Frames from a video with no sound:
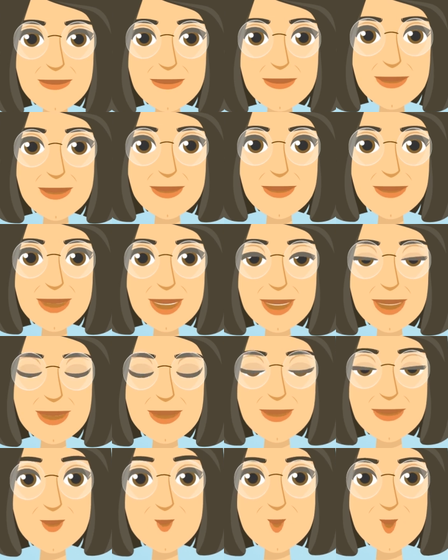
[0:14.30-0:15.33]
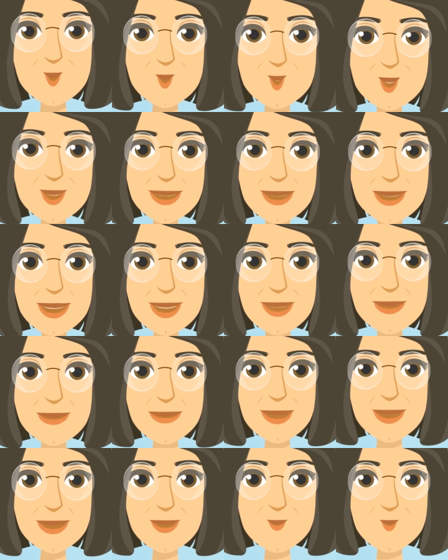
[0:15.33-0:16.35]
Today, we're going to cover
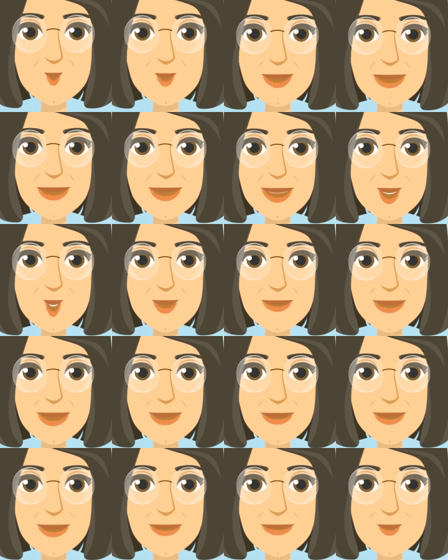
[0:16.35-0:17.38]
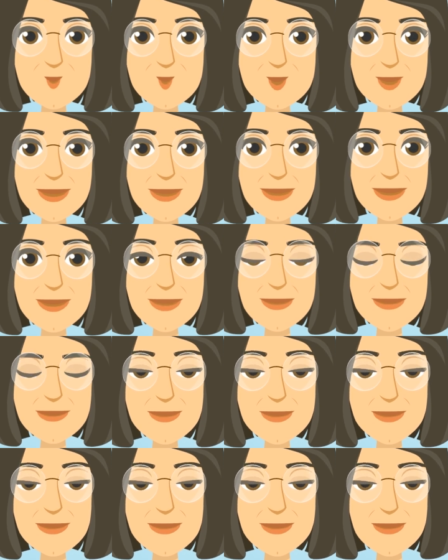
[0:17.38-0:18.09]
an important topic for importers.